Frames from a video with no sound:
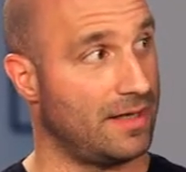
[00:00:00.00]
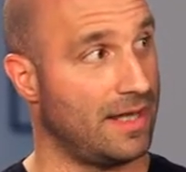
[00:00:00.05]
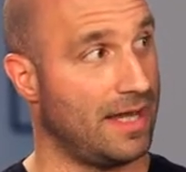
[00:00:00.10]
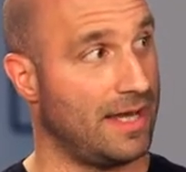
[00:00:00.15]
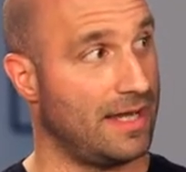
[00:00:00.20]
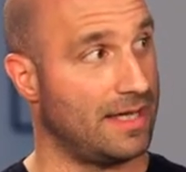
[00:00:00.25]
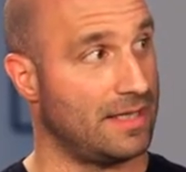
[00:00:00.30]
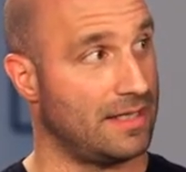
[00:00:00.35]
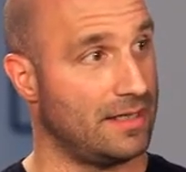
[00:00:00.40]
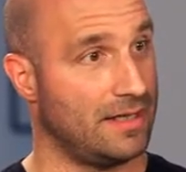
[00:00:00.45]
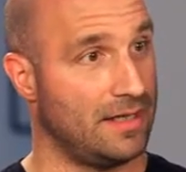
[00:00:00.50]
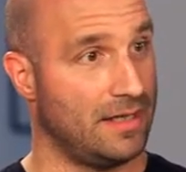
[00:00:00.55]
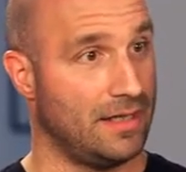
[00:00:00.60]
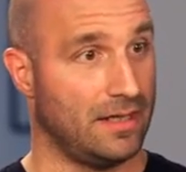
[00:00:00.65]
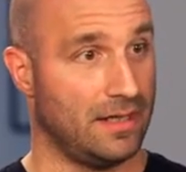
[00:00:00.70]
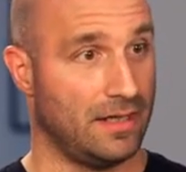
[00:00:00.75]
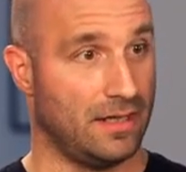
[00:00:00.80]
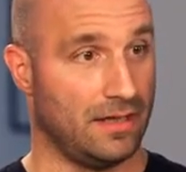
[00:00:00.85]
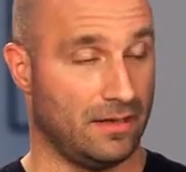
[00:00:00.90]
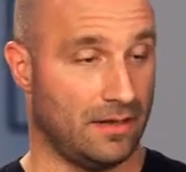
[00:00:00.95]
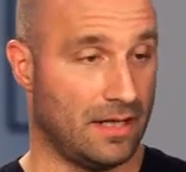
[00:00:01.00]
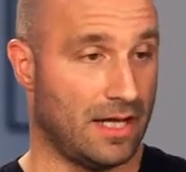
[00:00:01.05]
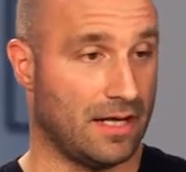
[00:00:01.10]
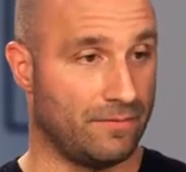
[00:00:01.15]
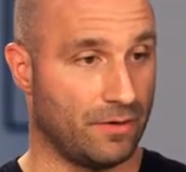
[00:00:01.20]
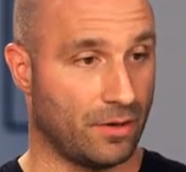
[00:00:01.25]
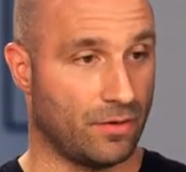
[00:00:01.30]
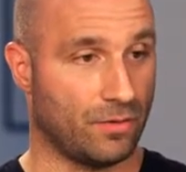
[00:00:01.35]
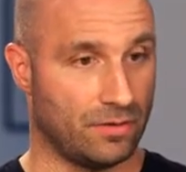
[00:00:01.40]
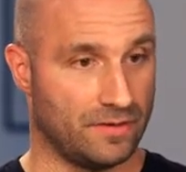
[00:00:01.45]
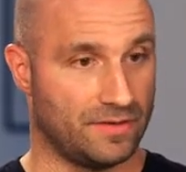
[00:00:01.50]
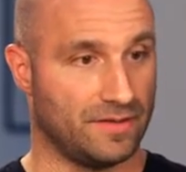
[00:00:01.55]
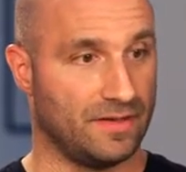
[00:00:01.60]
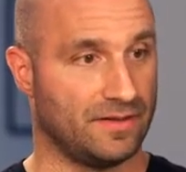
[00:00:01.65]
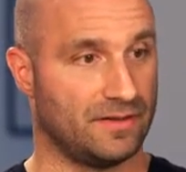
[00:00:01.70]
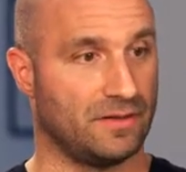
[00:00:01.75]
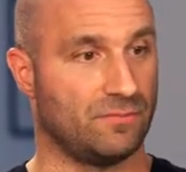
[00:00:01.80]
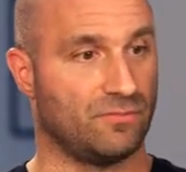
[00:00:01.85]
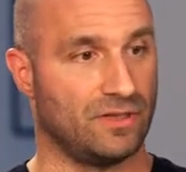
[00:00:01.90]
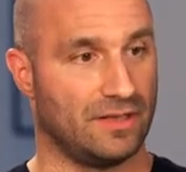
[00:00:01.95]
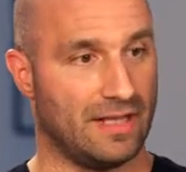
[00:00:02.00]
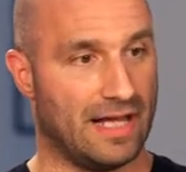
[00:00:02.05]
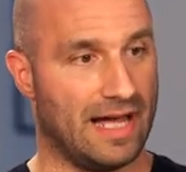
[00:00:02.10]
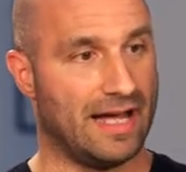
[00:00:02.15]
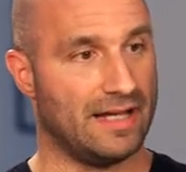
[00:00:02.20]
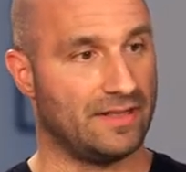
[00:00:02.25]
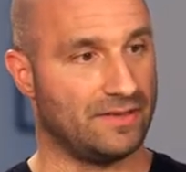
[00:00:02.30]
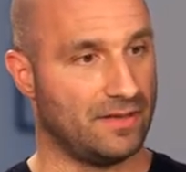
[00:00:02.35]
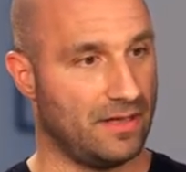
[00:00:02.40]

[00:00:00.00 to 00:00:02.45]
and a lot of the court system relies